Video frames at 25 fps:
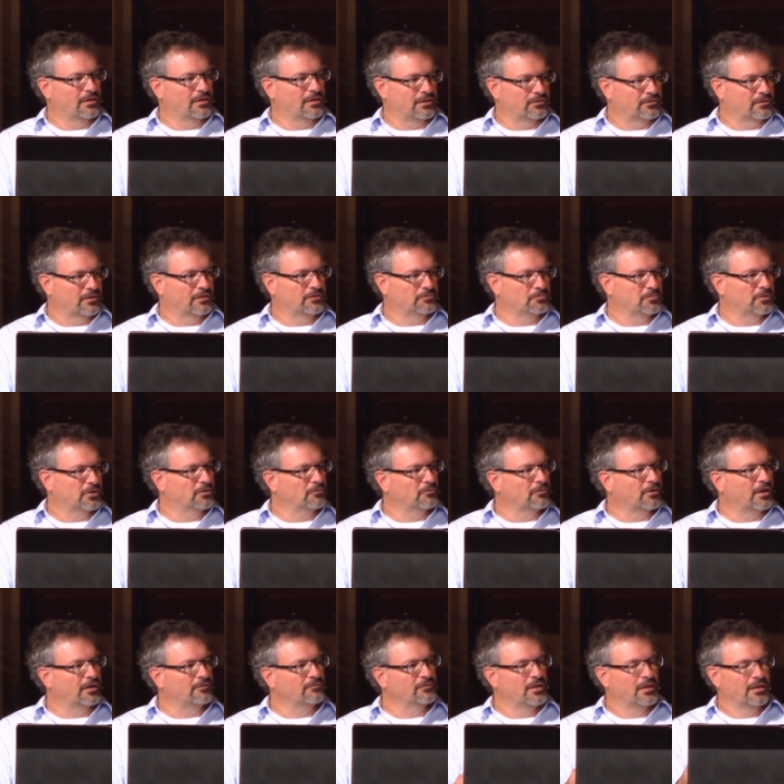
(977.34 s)
as husband and
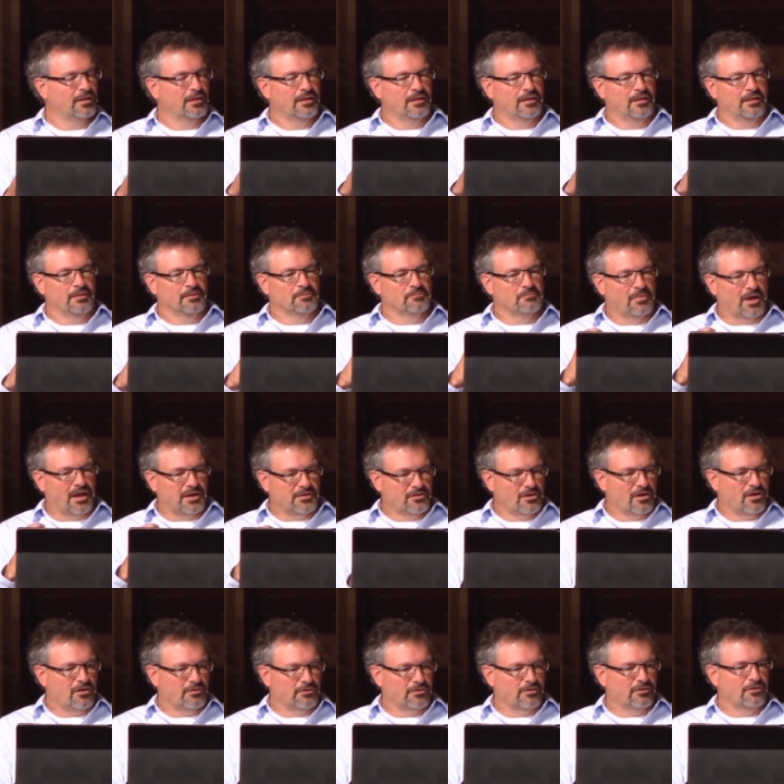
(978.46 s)
wife. My
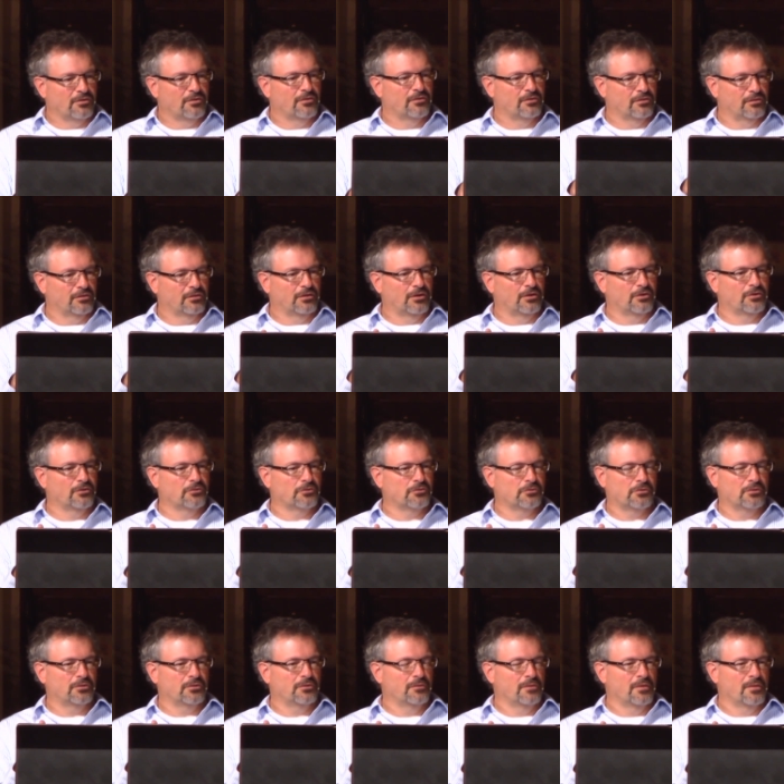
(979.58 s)
daughter learned
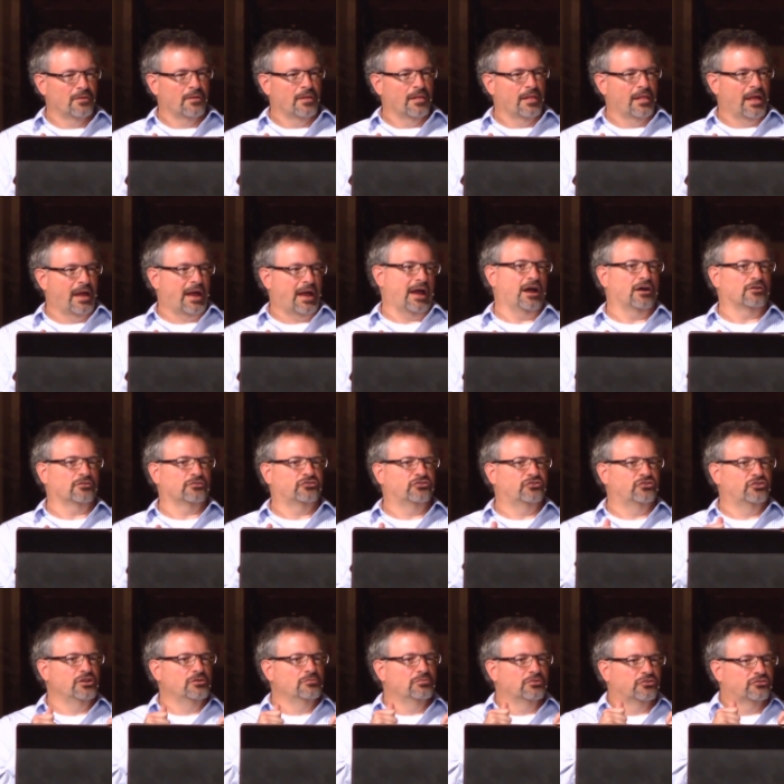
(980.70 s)
how
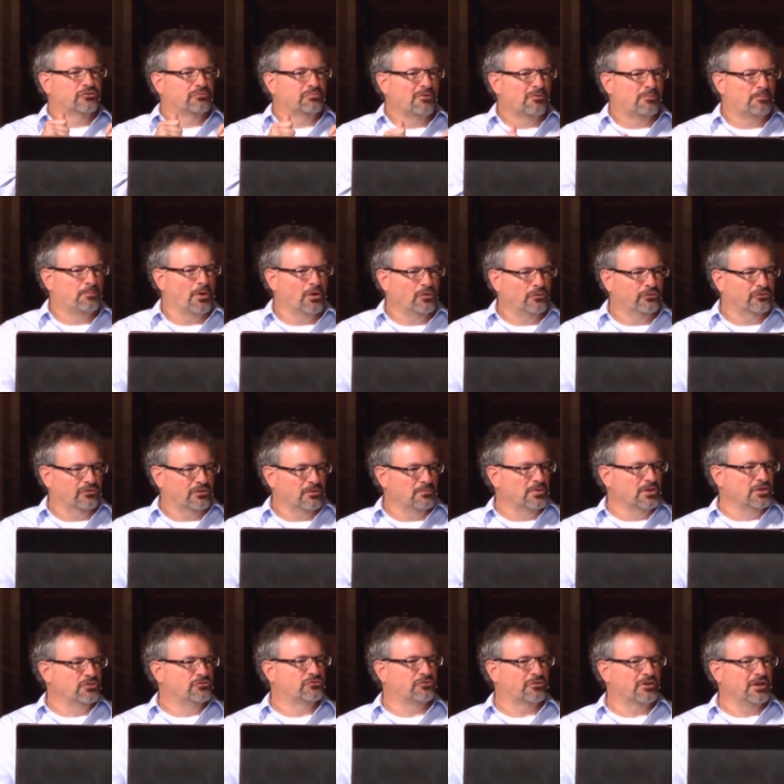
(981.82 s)
she was supposed to be
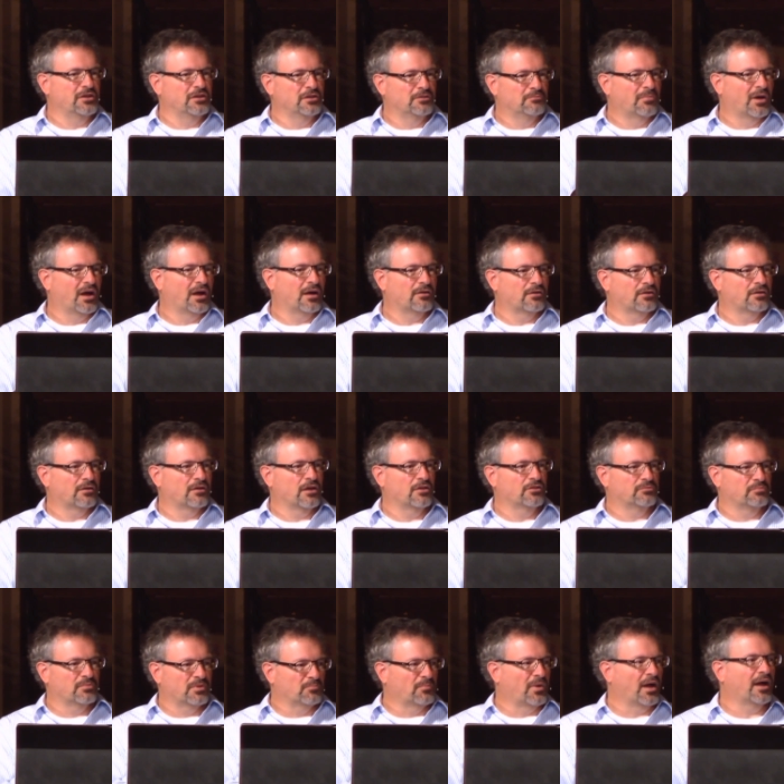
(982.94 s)
treated by her
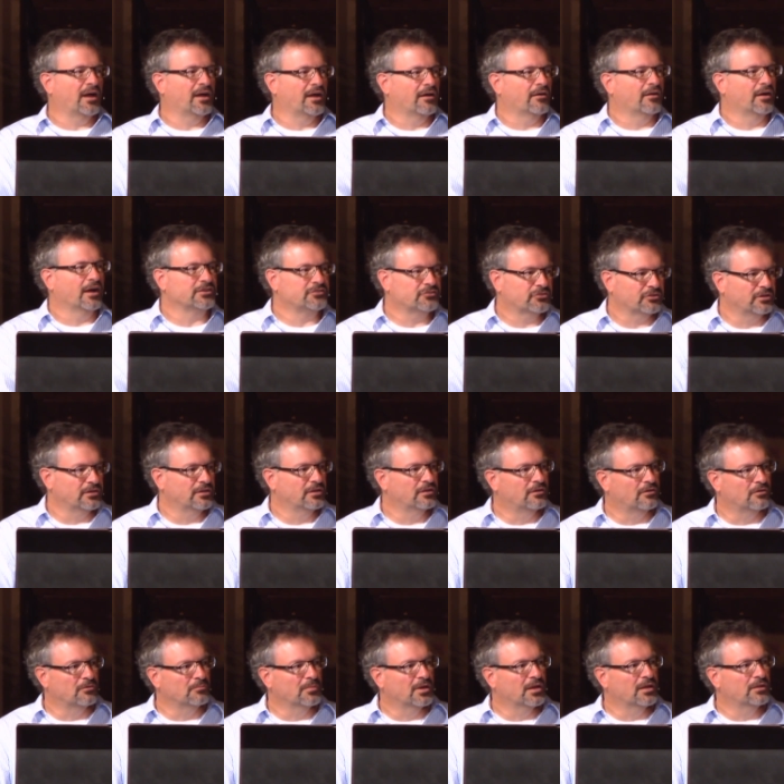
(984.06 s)
husband by how I treated
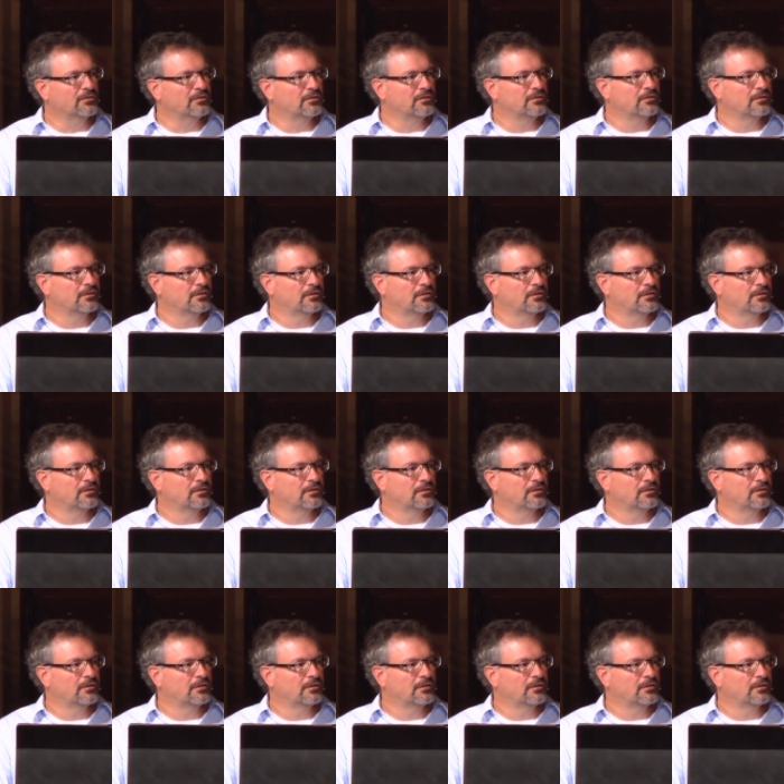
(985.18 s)
her mother.